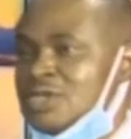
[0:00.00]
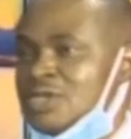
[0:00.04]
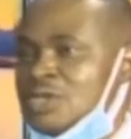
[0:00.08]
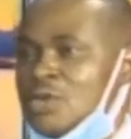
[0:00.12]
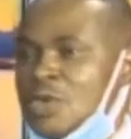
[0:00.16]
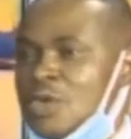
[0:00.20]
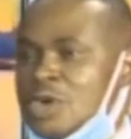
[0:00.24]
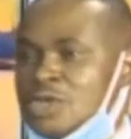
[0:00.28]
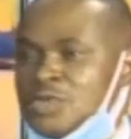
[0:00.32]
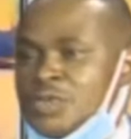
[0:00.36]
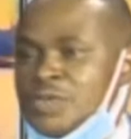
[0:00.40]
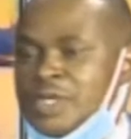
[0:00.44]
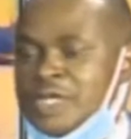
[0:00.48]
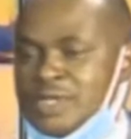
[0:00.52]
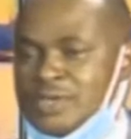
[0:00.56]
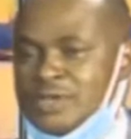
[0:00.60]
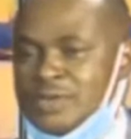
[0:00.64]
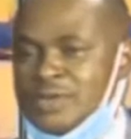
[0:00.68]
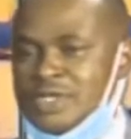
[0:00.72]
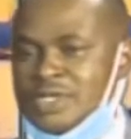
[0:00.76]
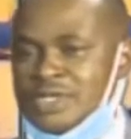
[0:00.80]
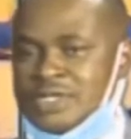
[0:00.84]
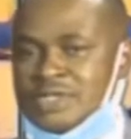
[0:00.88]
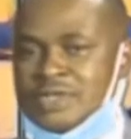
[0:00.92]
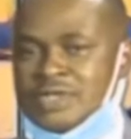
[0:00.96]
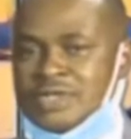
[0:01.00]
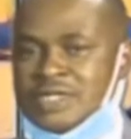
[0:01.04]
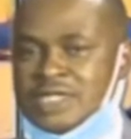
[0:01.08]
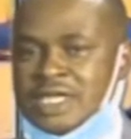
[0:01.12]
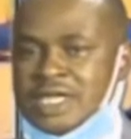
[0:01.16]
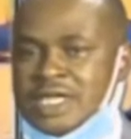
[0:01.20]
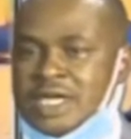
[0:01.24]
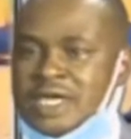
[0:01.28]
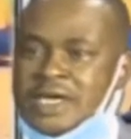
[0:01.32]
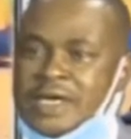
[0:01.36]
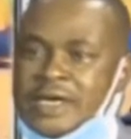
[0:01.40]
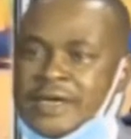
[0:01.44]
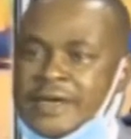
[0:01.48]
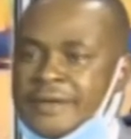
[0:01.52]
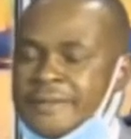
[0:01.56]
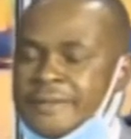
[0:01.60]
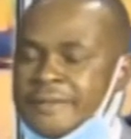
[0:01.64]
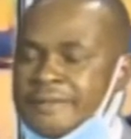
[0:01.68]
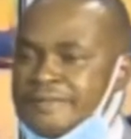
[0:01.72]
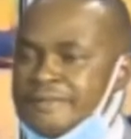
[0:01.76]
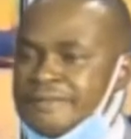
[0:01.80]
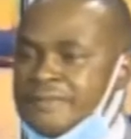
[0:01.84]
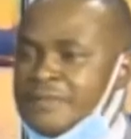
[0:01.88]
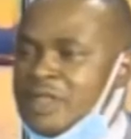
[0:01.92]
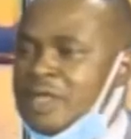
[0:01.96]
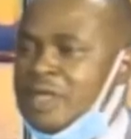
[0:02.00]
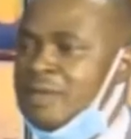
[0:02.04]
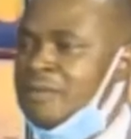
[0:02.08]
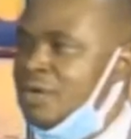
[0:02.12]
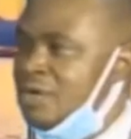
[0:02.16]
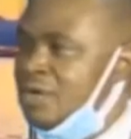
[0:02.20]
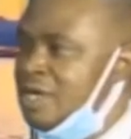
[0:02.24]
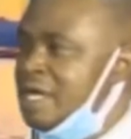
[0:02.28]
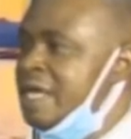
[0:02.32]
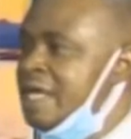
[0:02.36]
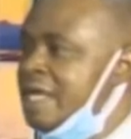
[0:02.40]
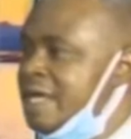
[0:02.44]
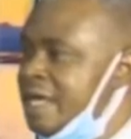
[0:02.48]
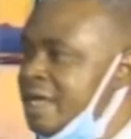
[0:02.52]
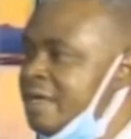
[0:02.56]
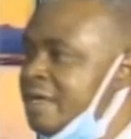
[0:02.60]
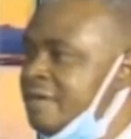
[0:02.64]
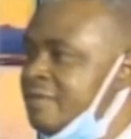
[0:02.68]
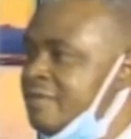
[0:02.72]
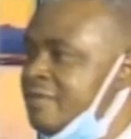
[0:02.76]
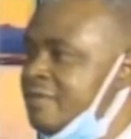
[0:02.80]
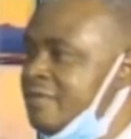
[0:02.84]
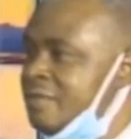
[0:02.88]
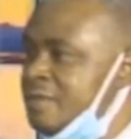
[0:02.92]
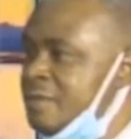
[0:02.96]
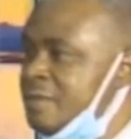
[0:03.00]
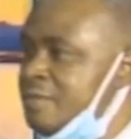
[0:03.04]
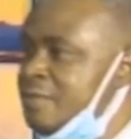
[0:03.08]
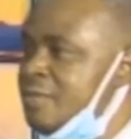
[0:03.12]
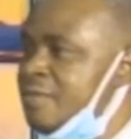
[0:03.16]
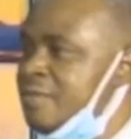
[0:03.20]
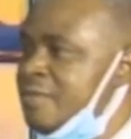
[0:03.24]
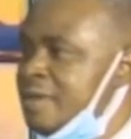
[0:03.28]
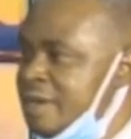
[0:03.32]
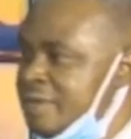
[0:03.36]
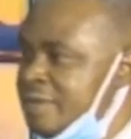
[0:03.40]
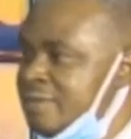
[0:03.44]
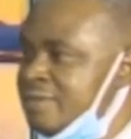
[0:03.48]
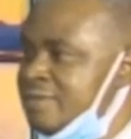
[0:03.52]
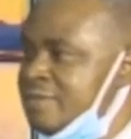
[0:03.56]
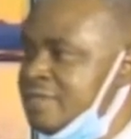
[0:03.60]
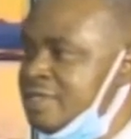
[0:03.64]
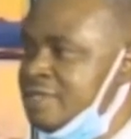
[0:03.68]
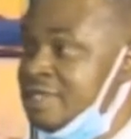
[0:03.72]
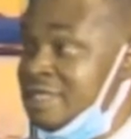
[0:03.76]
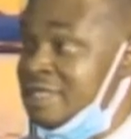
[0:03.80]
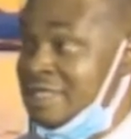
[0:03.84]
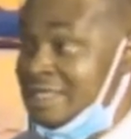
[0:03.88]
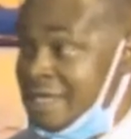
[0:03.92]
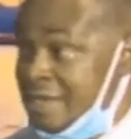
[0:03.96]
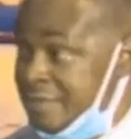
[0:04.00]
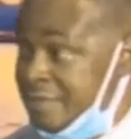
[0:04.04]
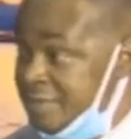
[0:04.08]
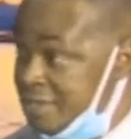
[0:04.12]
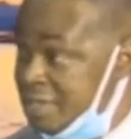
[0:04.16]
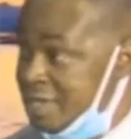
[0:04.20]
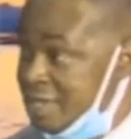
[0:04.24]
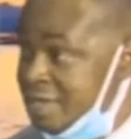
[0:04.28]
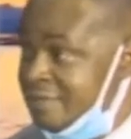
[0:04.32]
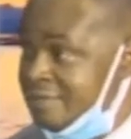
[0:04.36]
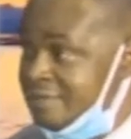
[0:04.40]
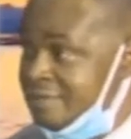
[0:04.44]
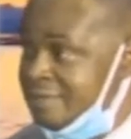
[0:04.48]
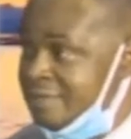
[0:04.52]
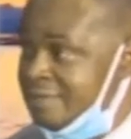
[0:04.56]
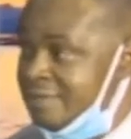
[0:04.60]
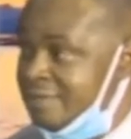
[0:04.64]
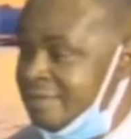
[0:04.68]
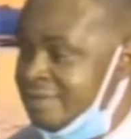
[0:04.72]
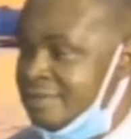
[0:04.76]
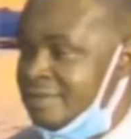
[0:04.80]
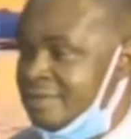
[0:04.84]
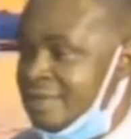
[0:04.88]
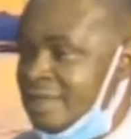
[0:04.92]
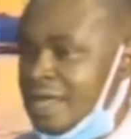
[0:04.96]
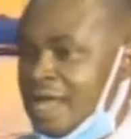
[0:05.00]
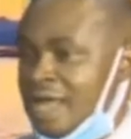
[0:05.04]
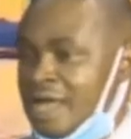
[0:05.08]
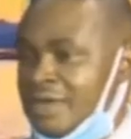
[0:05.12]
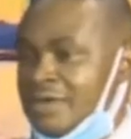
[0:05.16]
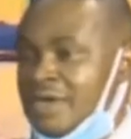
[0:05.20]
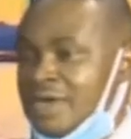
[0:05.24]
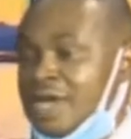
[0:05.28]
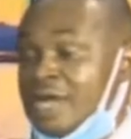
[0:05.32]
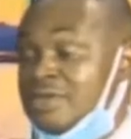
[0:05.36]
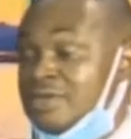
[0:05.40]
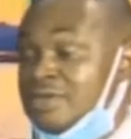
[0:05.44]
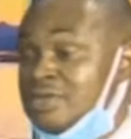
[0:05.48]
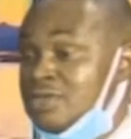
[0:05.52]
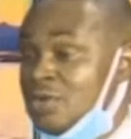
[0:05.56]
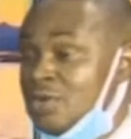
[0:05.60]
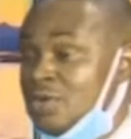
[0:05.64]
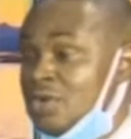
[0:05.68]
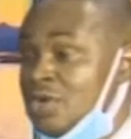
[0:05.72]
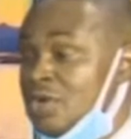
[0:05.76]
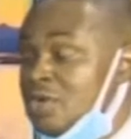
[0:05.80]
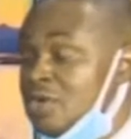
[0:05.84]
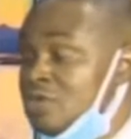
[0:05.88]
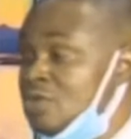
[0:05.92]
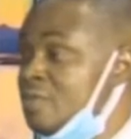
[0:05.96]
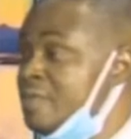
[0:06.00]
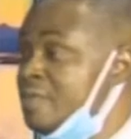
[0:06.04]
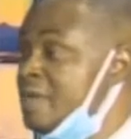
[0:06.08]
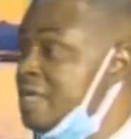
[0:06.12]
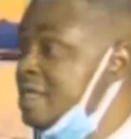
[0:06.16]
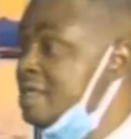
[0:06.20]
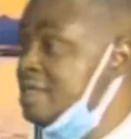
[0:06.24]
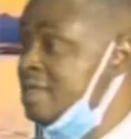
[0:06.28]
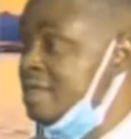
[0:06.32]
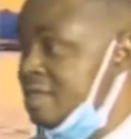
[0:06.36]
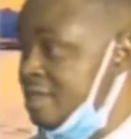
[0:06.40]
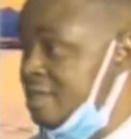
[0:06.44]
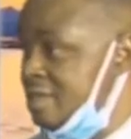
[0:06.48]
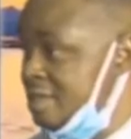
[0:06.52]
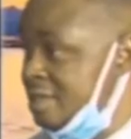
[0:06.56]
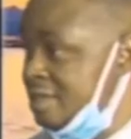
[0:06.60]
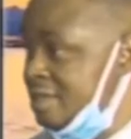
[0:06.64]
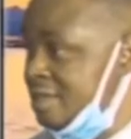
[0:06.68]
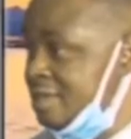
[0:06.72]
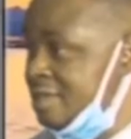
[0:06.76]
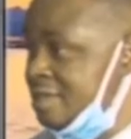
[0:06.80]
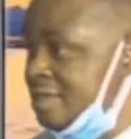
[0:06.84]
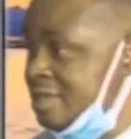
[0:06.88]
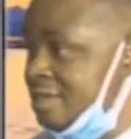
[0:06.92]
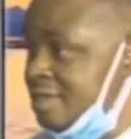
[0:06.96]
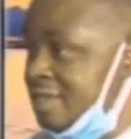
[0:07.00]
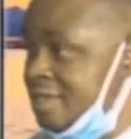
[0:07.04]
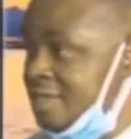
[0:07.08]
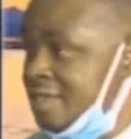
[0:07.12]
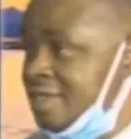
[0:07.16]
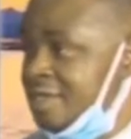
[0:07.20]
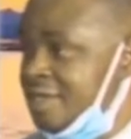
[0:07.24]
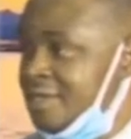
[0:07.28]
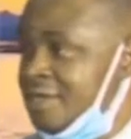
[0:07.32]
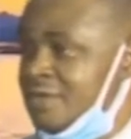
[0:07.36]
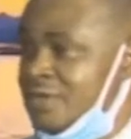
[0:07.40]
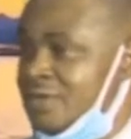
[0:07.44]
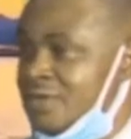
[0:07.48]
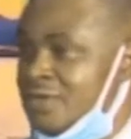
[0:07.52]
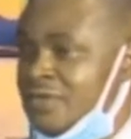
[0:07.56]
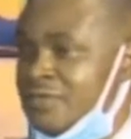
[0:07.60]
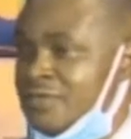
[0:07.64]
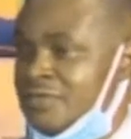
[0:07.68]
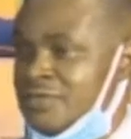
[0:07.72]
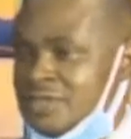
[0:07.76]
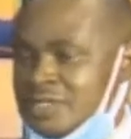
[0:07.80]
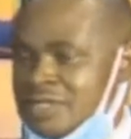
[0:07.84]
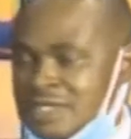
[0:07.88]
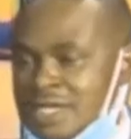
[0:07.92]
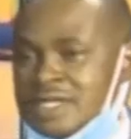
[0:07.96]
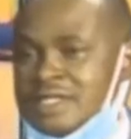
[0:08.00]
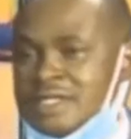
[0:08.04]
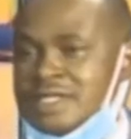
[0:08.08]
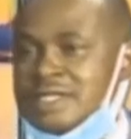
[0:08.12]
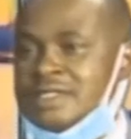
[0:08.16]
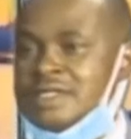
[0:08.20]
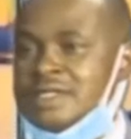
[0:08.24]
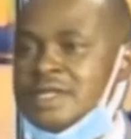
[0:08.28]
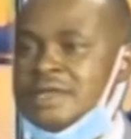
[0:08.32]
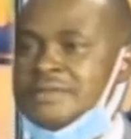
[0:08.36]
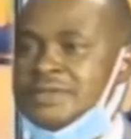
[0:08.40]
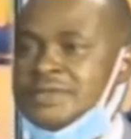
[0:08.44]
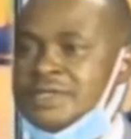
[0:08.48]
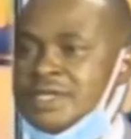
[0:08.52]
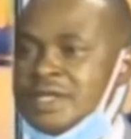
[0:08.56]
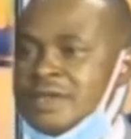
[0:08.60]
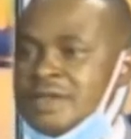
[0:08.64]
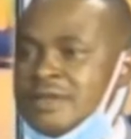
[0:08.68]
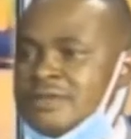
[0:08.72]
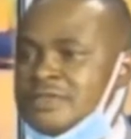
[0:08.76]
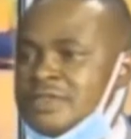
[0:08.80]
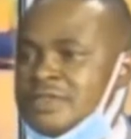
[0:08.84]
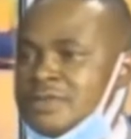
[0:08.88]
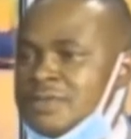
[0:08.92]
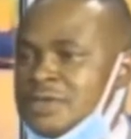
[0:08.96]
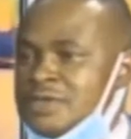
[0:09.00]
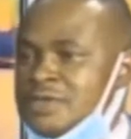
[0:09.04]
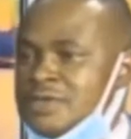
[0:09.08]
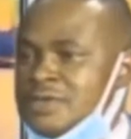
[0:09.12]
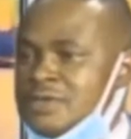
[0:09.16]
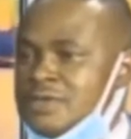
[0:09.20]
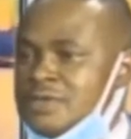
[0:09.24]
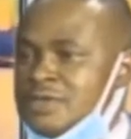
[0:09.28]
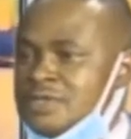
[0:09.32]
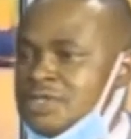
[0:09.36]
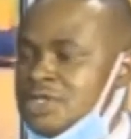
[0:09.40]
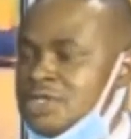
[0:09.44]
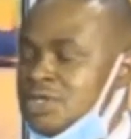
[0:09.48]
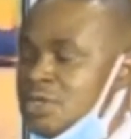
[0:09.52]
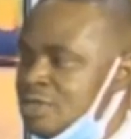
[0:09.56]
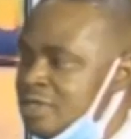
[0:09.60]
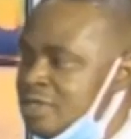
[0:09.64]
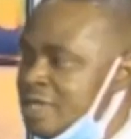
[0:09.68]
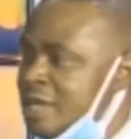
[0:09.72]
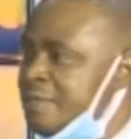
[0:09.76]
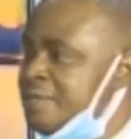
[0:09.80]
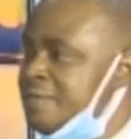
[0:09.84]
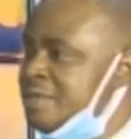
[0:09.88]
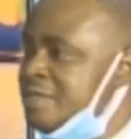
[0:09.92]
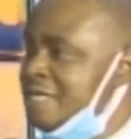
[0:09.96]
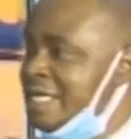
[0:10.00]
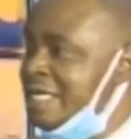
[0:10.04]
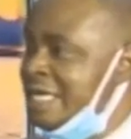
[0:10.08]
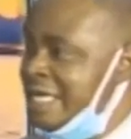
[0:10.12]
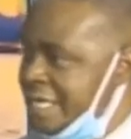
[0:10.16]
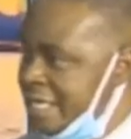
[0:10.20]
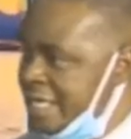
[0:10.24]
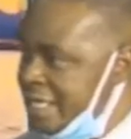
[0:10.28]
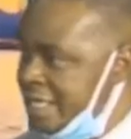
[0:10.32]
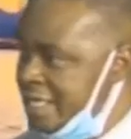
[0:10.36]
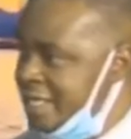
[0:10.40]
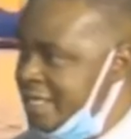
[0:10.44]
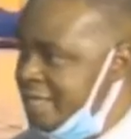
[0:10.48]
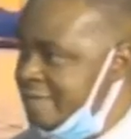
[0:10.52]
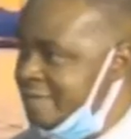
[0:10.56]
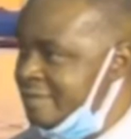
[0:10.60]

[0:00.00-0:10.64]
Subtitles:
So what we do is to take a mother hen from the bone marrow, which is a stem cell, and you can use to cure so many diseases. You know, if you take a stem cell of somebody whose genotype is AA,